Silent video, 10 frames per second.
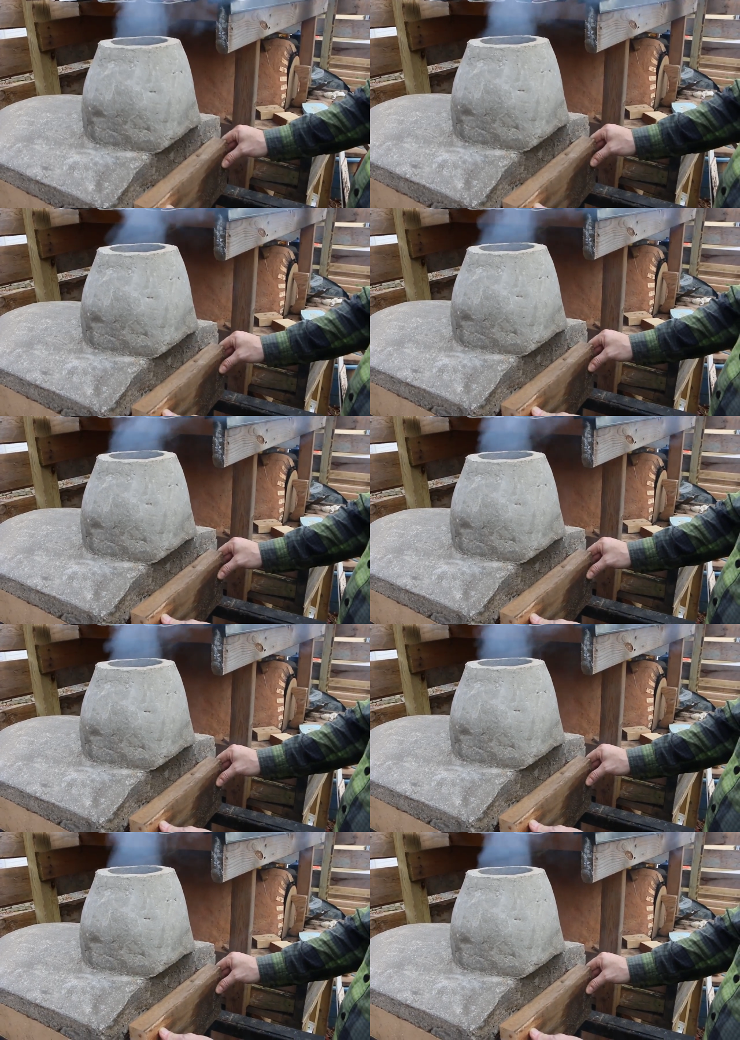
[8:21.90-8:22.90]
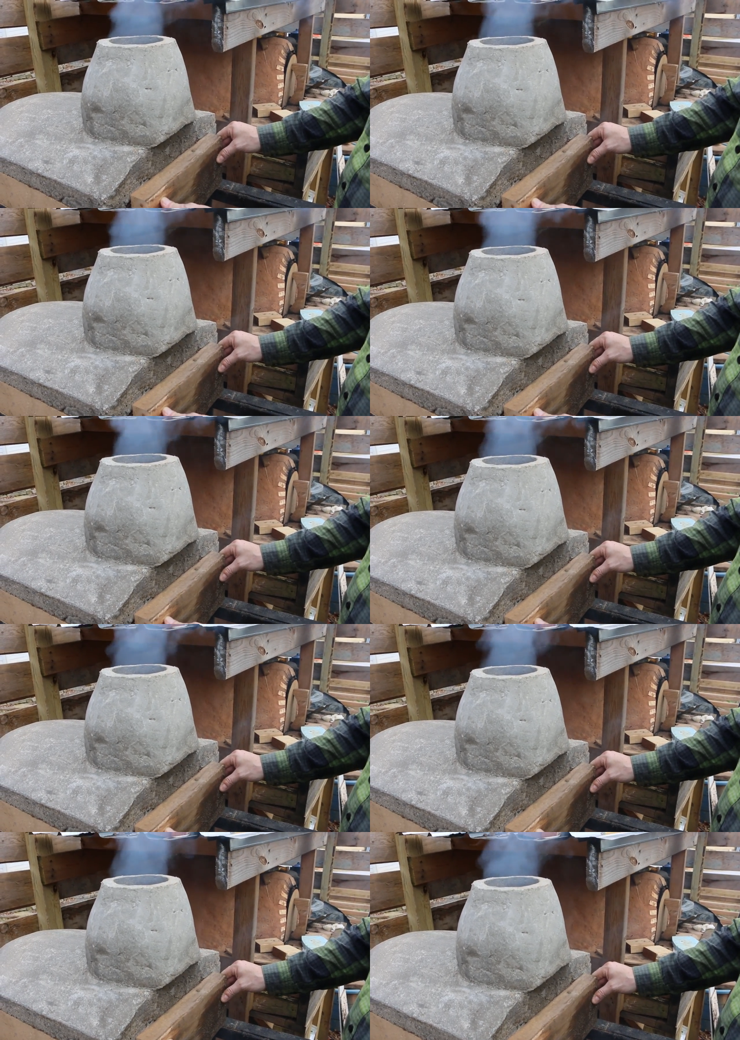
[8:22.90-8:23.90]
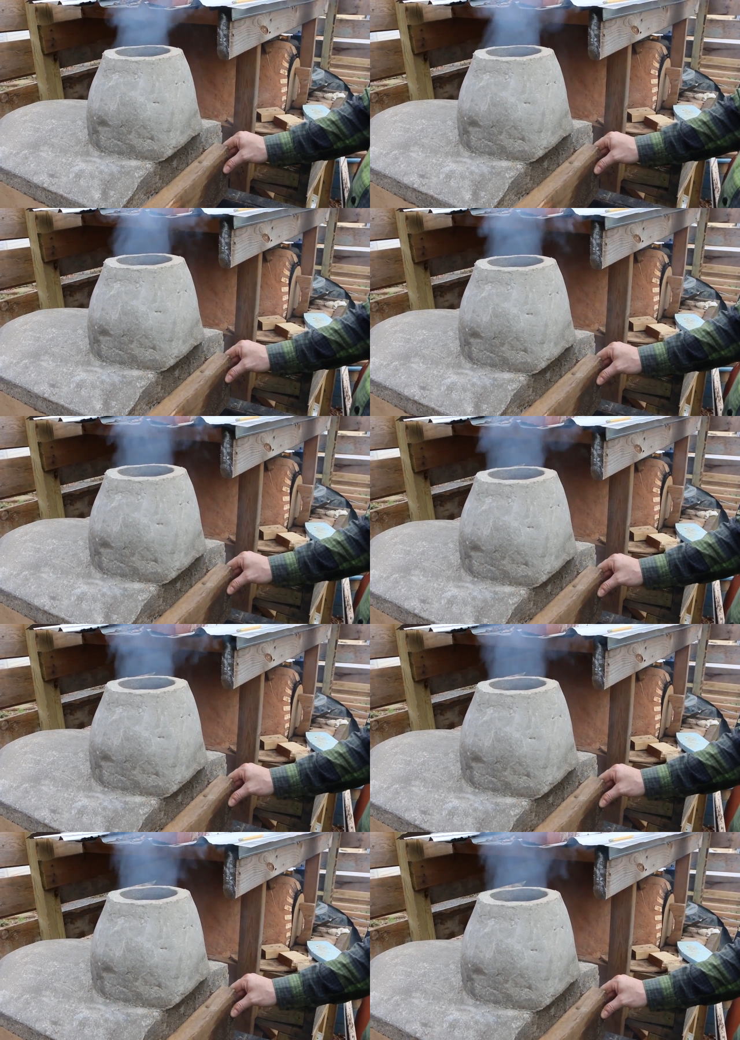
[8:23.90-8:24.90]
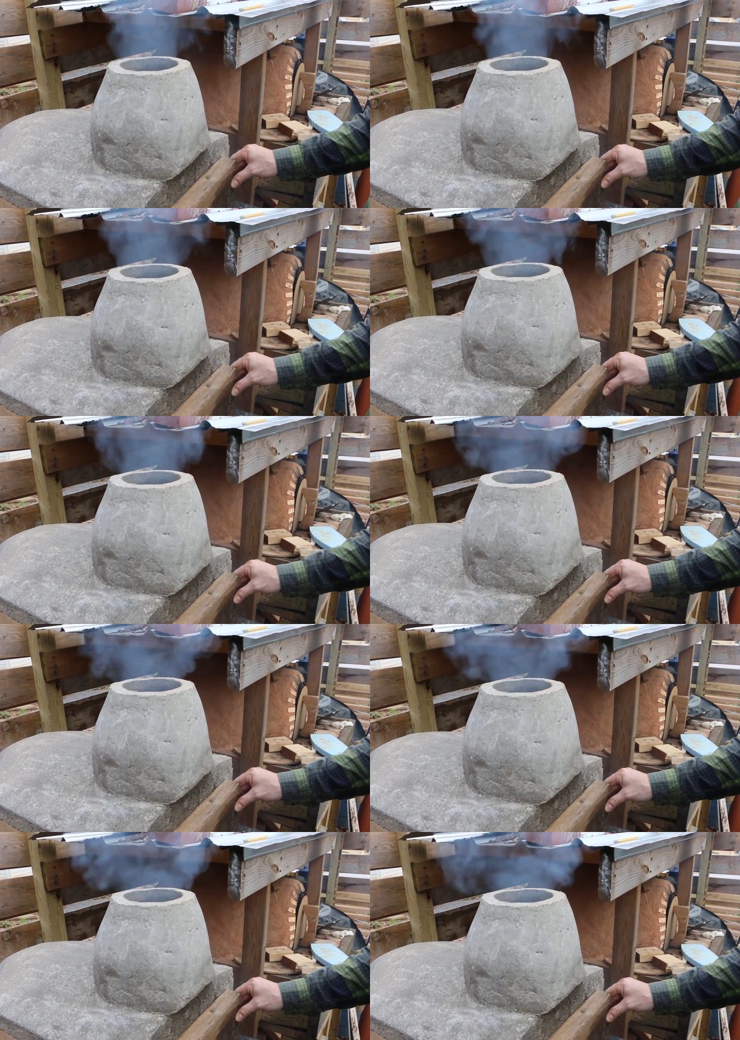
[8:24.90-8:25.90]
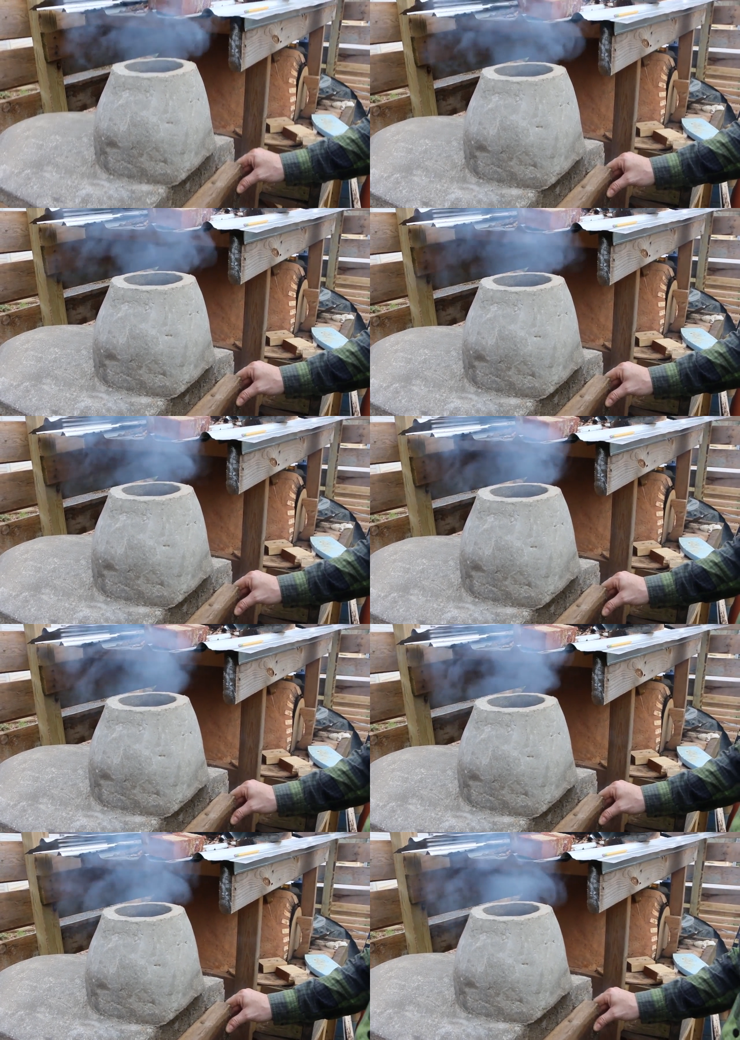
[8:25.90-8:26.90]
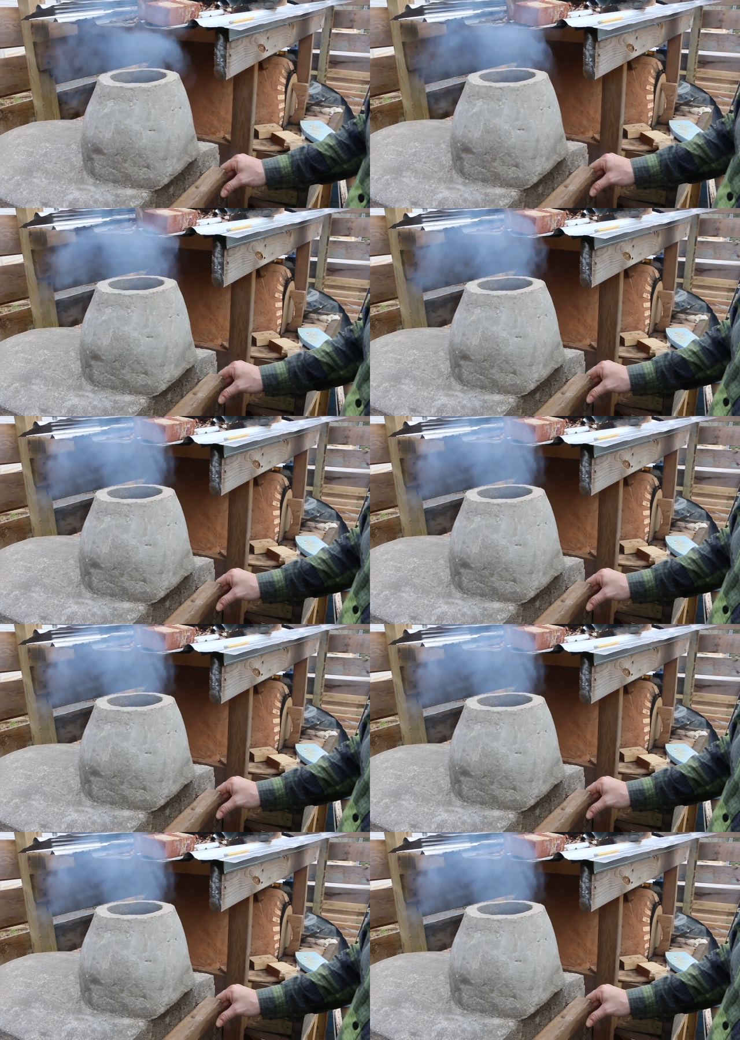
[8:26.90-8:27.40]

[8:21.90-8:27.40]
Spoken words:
No face is visible, so there are no lips to read.